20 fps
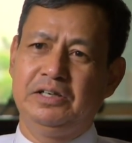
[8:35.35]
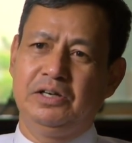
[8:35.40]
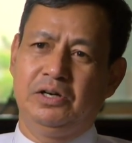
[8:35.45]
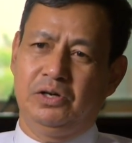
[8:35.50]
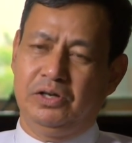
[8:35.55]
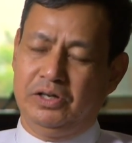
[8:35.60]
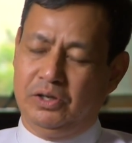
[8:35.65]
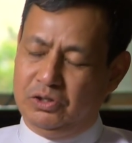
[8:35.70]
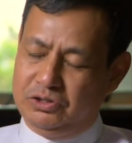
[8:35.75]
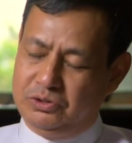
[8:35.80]

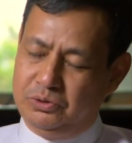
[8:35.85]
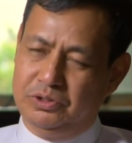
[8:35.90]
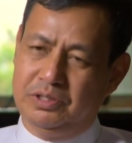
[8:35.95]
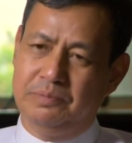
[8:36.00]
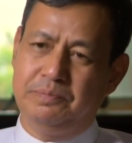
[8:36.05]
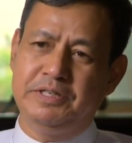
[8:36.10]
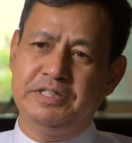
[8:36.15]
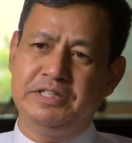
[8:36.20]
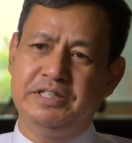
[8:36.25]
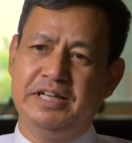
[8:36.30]
Also
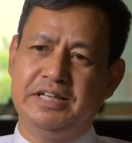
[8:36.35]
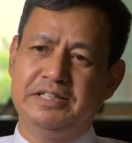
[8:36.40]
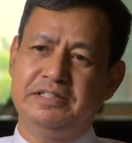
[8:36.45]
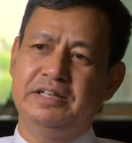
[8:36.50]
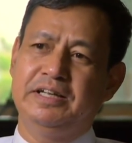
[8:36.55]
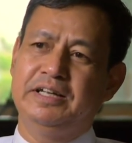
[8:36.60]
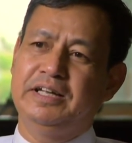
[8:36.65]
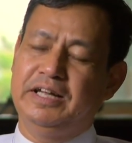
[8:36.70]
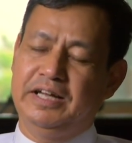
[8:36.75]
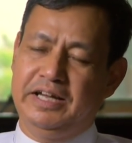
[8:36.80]
the business
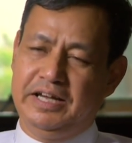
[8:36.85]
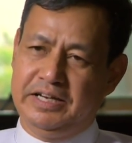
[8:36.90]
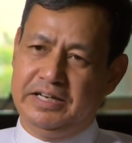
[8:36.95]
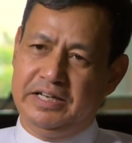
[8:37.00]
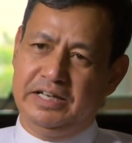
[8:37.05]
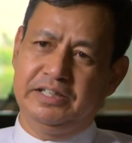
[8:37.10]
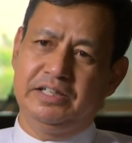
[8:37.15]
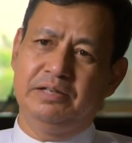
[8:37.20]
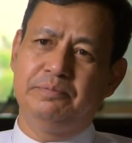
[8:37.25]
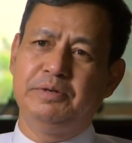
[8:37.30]
and
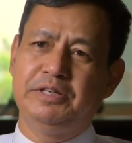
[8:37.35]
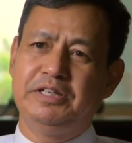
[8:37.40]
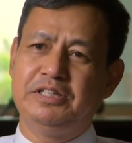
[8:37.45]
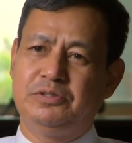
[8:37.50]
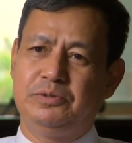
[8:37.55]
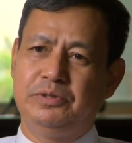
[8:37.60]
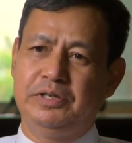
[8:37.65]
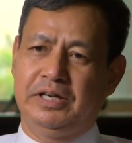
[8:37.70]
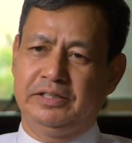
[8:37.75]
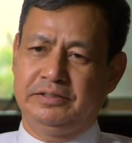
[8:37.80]
other
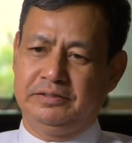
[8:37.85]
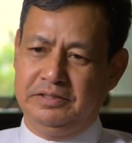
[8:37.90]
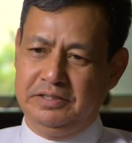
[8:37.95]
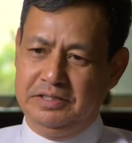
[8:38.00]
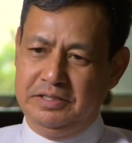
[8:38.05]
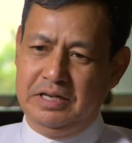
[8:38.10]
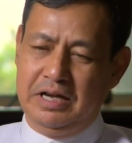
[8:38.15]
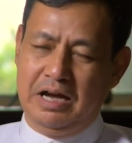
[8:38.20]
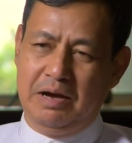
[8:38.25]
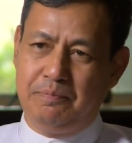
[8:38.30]
ministry are
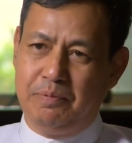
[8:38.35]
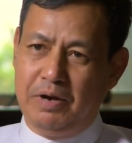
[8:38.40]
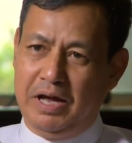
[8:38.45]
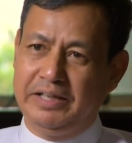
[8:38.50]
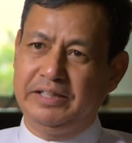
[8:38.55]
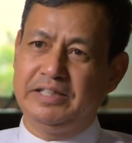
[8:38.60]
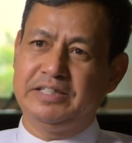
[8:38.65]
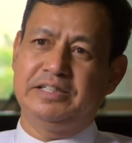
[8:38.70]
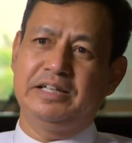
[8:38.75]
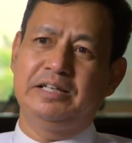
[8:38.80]

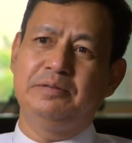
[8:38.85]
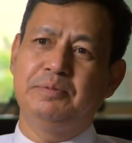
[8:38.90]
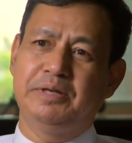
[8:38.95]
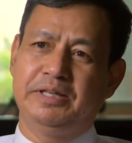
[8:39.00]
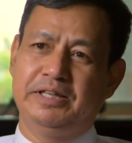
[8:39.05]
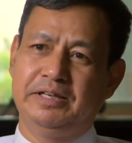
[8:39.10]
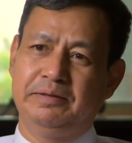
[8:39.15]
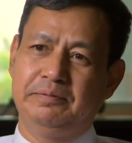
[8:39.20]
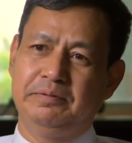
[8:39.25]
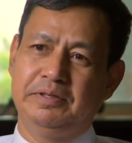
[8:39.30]
applying the same
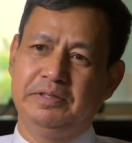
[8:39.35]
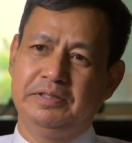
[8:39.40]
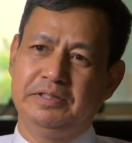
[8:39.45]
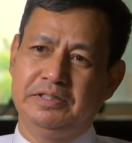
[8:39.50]
method.